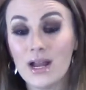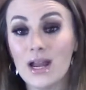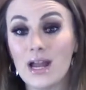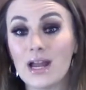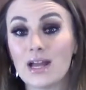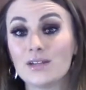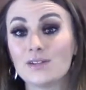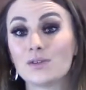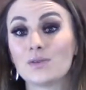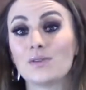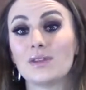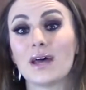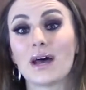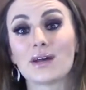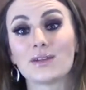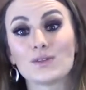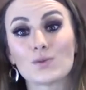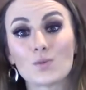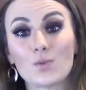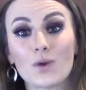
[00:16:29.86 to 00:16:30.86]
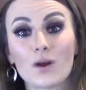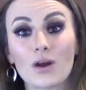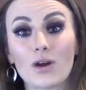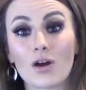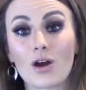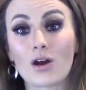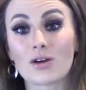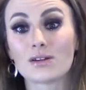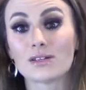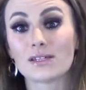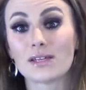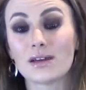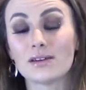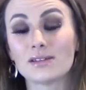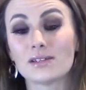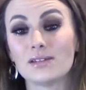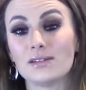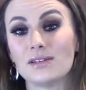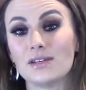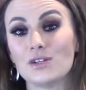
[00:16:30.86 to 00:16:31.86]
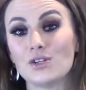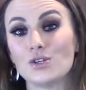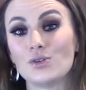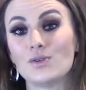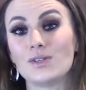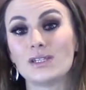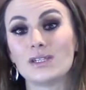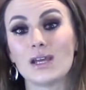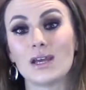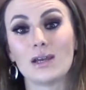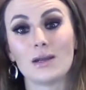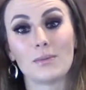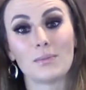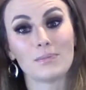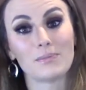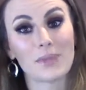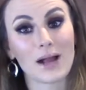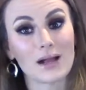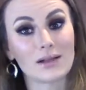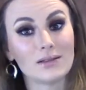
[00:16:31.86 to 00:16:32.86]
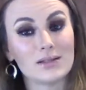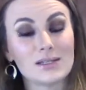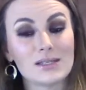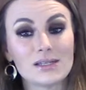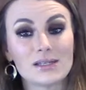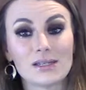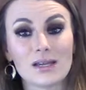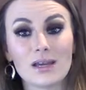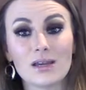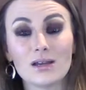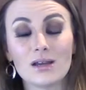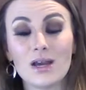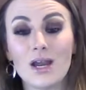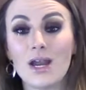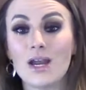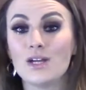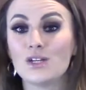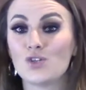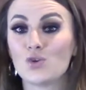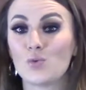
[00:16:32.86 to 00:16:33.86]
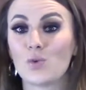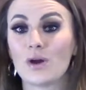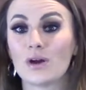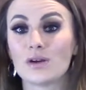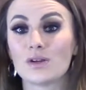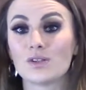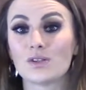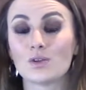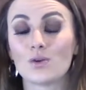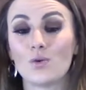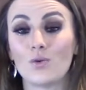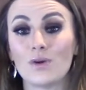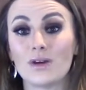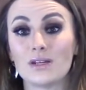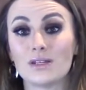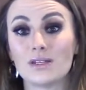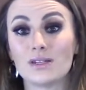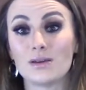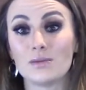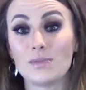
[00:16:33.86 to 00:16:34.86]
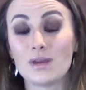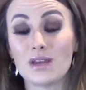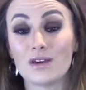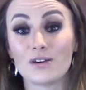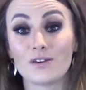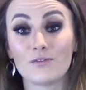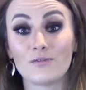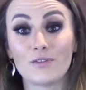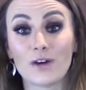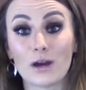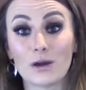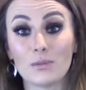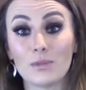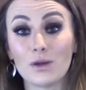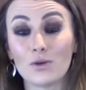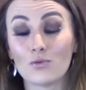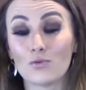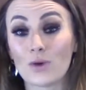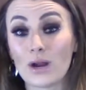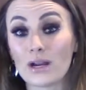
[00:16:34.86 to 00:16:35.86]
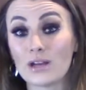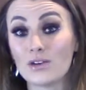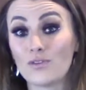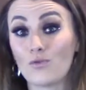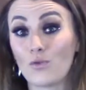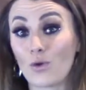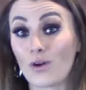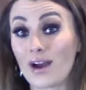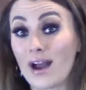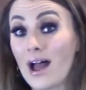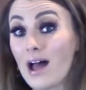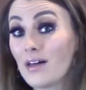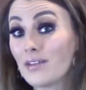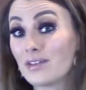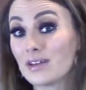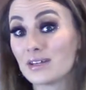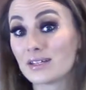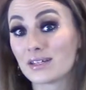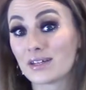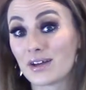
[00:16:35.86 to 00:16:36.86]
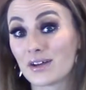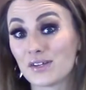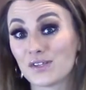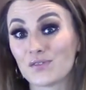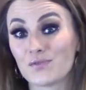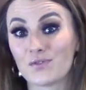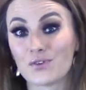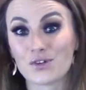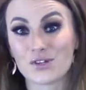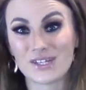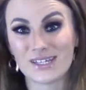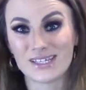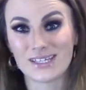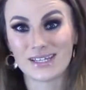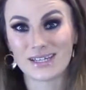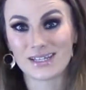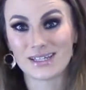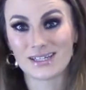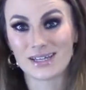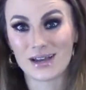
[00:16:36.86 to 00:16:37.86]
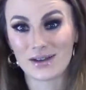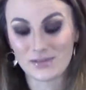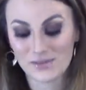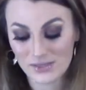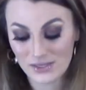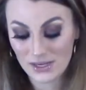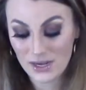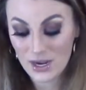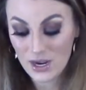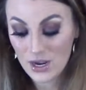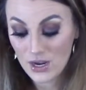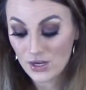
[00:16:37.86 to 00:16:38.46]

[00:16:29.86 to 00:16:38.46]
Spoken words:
And so that's where our cells and tissues stay in a balanced state to where it's going to be an environment ready for healthy cells versus sick cells.